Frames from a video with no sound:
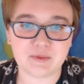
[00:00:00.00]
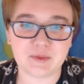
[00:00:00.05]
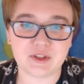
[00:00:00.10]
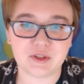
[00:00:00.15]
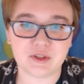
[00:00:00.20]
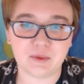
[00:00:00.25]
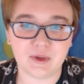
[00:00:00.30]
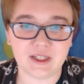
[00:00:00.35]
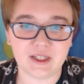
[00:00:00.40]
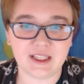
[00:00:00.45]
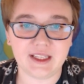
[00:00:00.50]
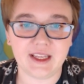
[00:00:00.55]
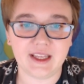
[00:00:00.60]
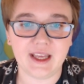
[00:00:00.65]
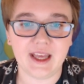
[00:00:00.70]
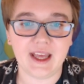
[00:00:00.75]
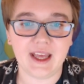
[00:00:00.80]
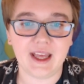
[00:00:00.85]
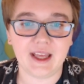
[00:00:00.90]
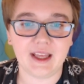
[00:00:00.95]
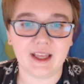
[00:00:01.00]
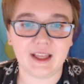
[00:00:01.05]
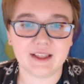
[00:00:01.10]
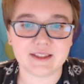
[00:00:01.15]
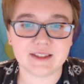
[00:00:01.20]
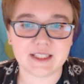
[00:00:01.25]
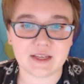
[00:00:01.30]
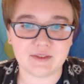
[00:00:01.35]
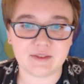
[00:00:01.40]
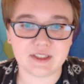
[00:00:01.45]
the
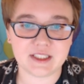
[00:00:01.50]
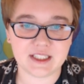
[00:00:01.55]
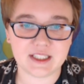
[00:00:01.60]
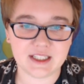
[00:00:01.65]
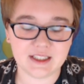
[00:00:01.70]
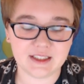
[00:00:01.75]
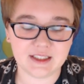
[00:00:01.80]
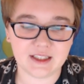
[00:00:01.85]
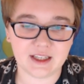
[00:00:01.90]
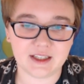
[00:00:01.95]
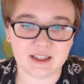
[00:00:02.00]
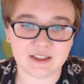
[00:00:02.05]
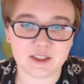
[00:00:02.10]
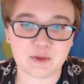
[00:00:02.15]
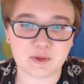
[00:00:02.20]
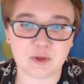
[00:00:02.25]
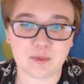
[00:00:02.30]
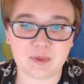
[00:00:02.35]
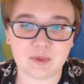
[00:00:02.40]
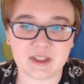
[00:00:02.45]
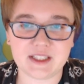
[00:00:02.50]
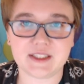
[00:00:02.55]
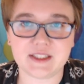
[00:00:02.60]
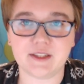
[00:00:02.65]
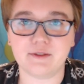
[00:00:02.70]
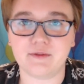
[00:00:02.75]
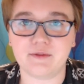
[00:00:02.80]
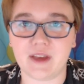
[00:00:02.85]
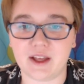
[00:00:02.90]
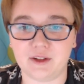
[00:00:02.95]
2017 kit to replace the
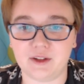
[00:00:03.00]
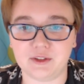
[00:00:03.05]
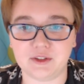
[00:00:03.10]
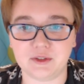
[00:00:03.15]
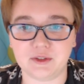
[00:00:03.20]
failed